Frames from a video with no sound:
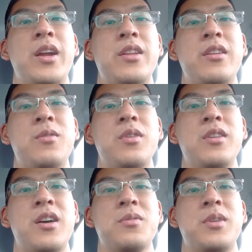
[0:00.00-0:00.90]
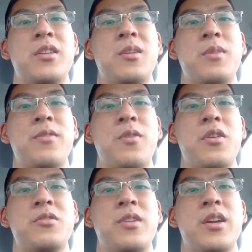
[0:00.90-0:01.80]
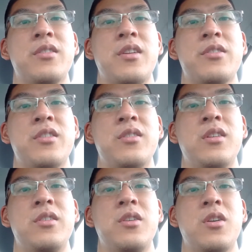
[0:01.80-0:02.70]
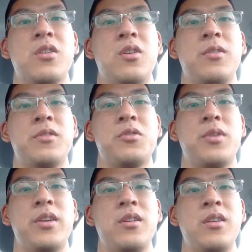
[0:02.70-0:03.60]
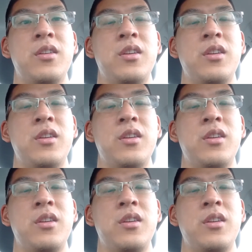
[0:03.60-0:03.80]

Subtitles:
I didn't realize when I did my first training session a year ago with the trainer